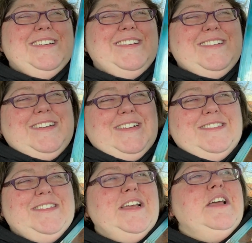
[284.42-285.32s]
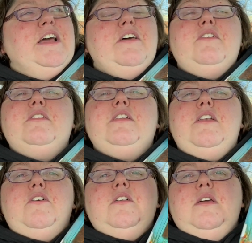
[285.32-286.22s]
Because
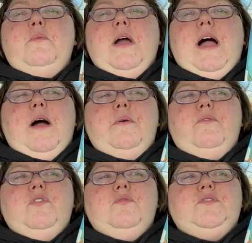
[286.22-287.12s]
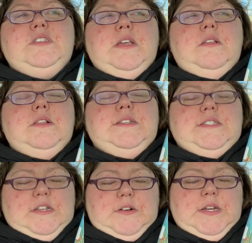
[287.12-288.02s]
literally what happened, if you've seen the
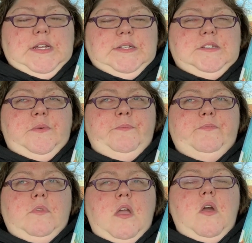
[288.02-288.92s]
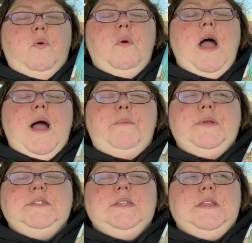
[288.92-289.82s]
series, what
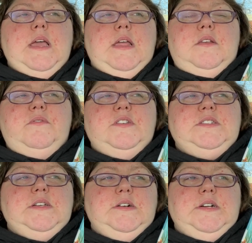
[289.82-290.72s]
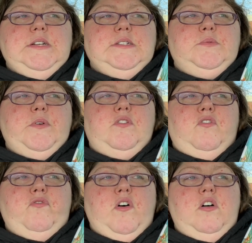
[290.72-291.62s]
happens at the end of the series with
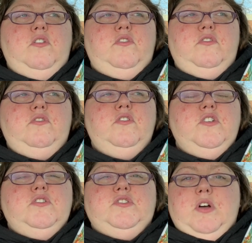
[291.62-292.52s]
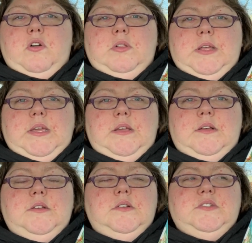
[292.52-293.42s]
her father, Solly,
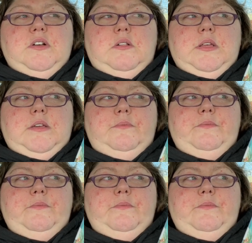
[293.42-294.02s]
Solly,